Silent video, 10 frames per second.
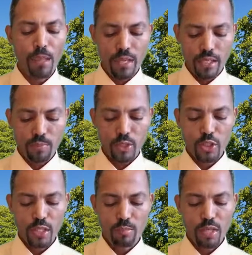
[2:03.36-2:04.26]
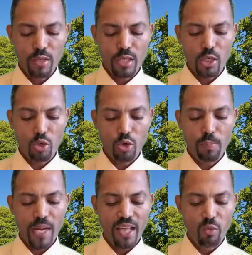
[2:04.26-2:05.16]
especially about the neural
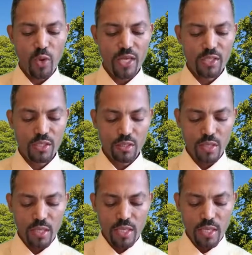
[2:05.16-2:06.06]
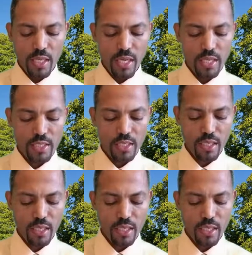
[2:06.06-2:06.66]
pathways and